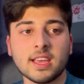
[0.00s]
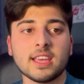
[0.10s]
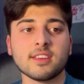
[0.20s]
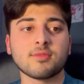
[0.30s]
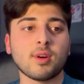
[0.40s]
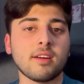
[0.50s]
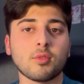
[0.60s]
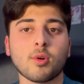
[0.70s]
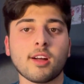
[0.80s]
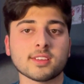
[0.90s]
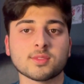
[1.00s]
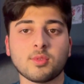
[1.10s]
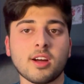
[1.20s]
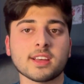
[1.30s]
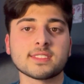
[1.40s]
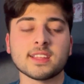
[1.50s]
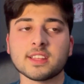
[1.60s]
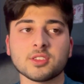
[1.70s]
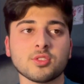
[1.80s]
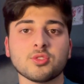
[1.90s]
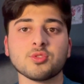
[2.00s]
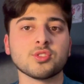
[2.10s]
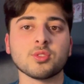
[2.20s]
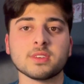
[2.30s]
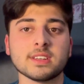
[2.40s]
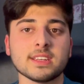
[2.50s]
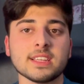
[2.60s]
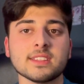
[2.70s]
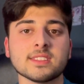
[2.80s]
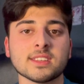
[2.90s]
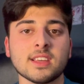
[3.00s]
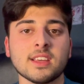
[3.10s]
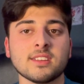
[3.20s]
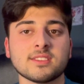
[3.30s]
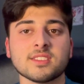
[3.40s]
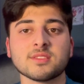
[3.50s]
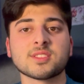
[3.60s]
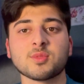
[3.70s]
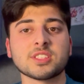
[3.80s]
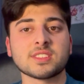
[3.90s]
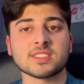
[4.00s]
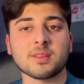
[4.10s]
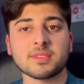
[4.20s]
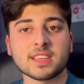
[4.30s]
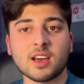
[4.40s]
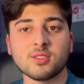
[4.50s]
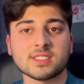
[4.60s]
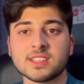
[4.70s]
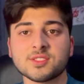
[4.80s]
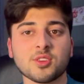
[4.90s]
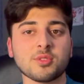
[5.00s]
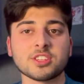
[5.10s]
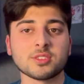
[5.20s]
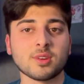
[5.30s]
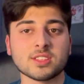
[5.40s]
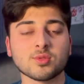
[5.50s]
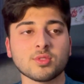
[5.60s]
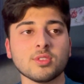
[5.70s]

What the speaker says: If whatever works, works, then you don't need to switch to something else. There's no issue at all.